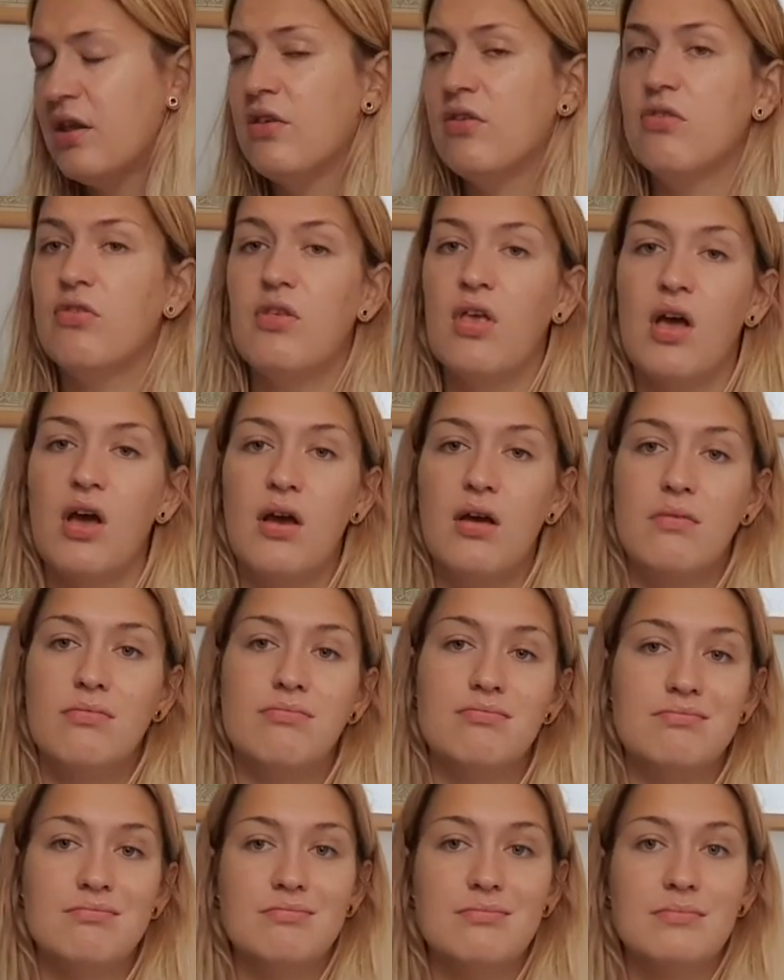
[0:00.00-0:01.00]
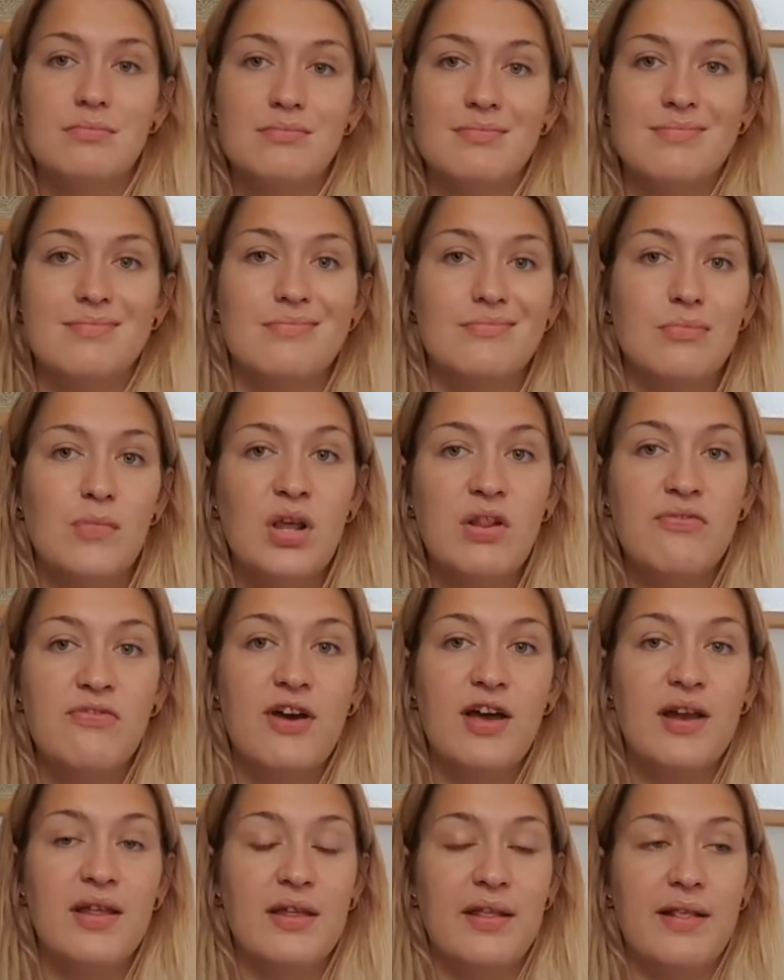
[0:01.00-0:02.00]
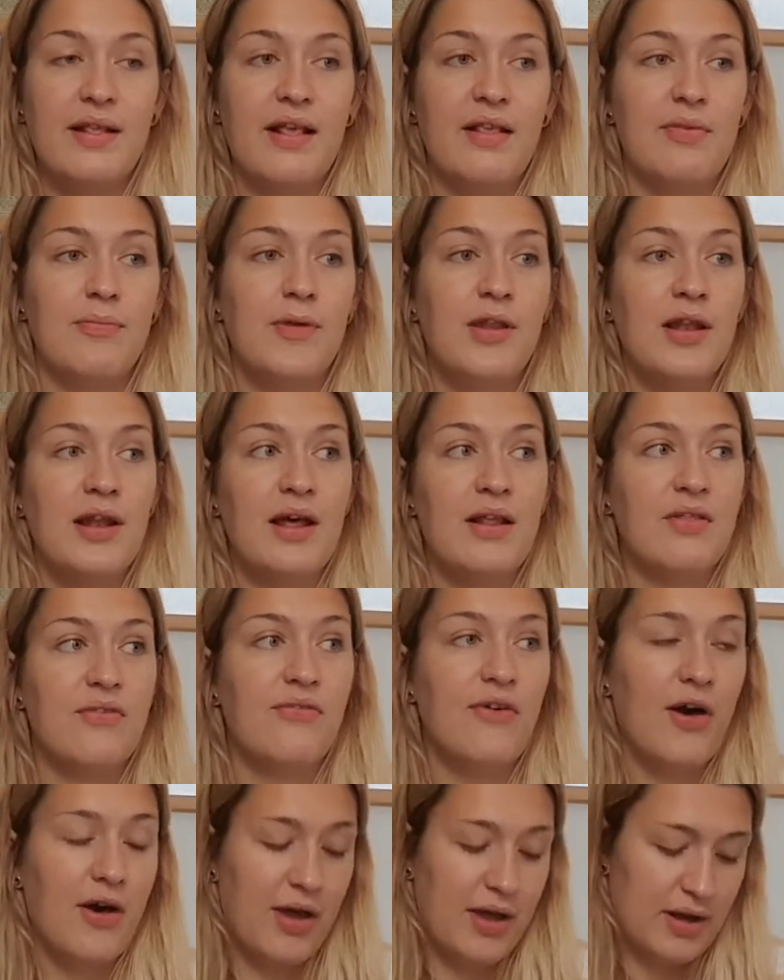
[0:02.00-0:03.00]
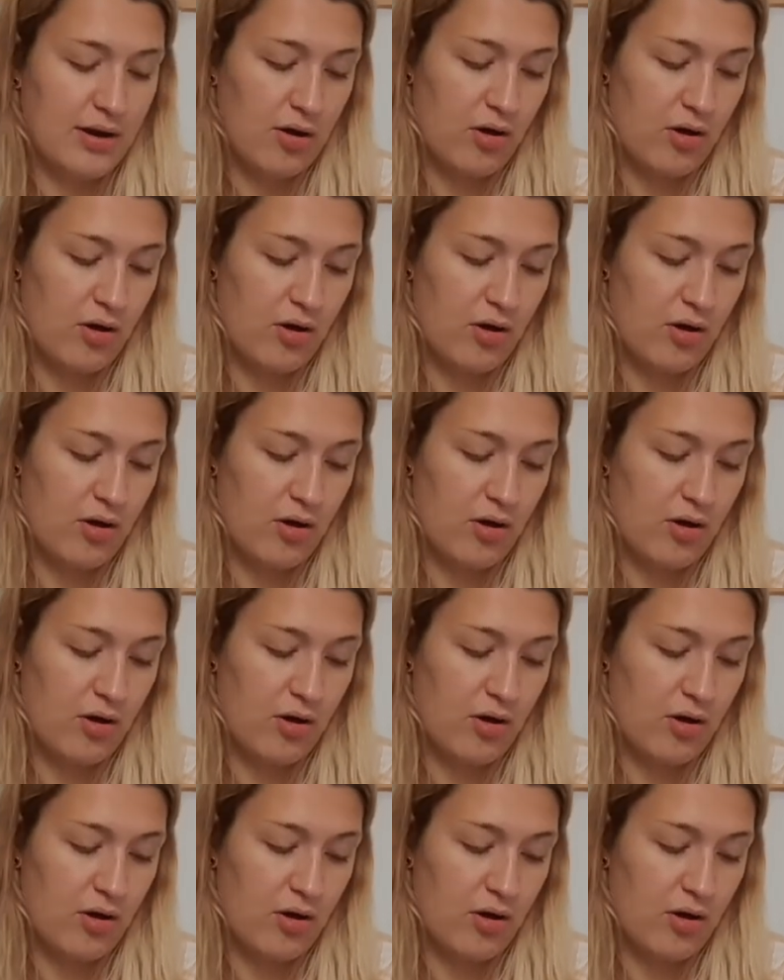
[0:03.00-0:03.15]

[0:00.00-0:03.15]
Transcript: So with final assessment, that's fine.